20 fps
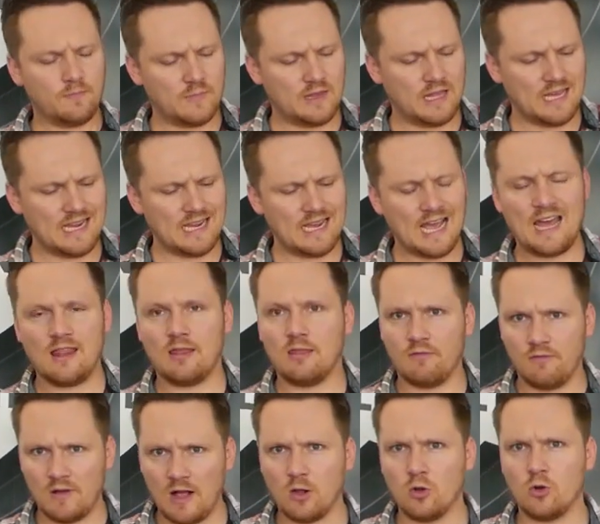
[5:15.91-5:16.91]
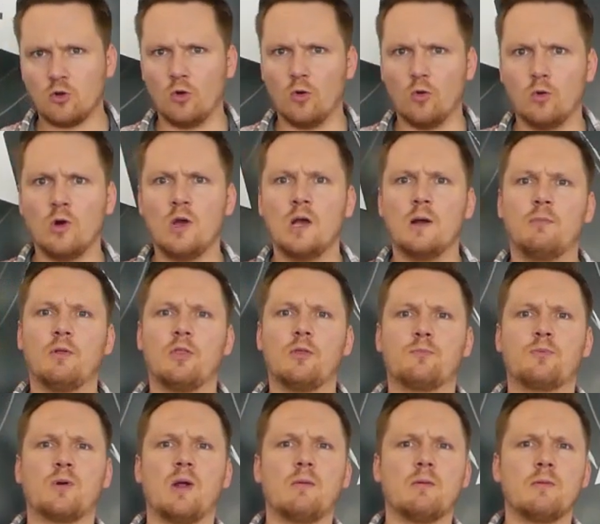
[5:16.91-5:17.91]
they had the Velcro, but the
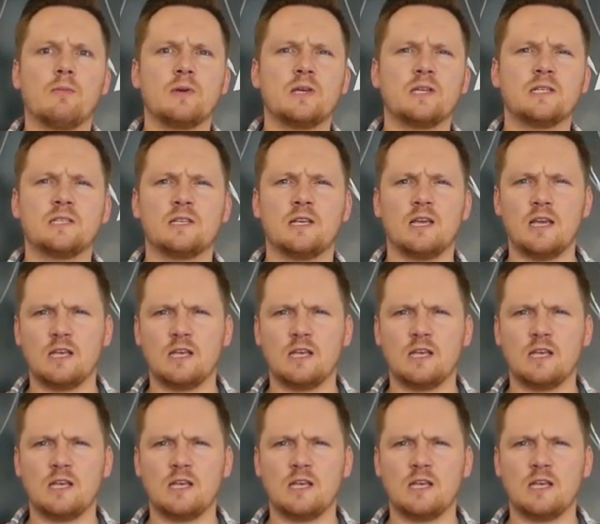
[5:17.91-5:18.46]
problem is